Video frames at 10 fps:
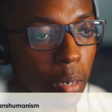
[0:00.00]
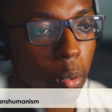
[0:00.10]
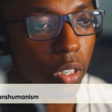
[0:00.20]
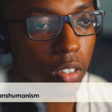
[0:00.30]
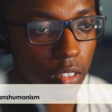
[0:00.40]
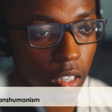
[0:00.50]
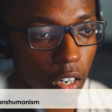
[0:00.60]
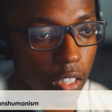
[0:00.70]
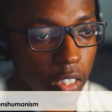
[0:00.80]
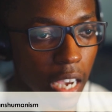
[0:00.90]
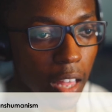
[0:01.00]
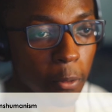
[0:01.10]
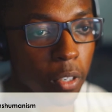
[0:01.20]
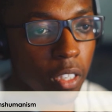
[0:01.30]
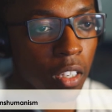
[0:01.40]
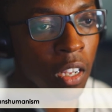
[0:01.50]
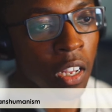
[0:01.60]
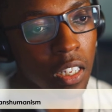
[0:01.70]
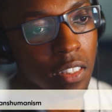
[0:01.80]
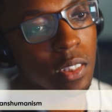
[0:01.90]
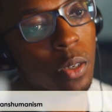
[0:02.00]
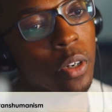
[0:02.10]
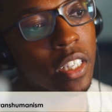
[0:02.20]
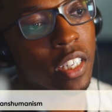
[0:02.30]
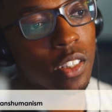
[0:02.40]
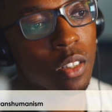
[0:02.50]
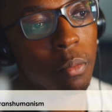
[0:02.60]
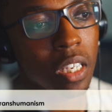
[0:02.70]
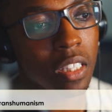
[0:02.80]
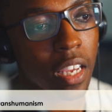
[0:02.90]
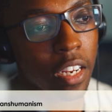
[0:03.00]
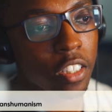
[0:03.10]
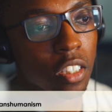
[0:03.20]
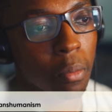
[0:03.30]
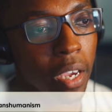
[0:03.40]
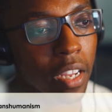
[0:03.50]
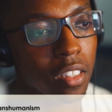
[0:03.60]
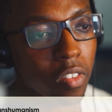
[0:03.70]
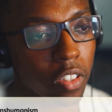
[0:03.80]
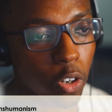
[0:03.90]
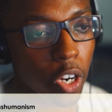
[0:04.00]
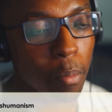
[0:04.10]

gathering and storing it to meet the energy demands of the growing population.